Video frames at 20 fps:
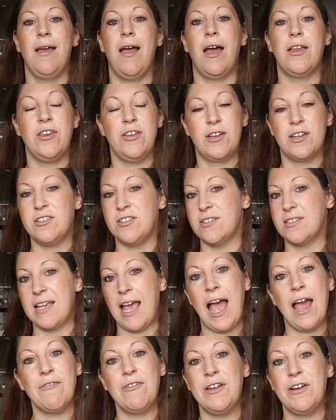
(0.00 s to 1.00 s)
And you can just
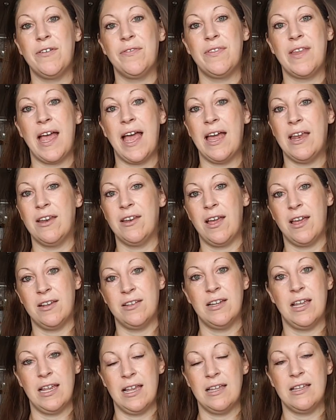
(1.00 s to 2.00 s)
carry on then,
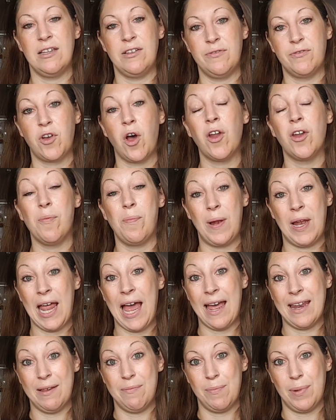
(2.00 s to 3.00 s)
and you've got a
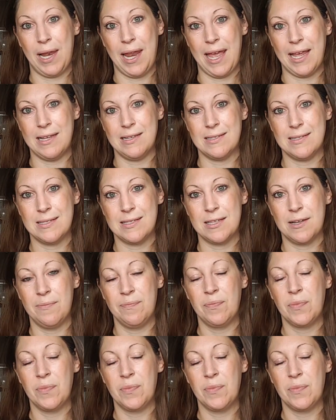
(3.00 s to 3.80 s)
plan in place.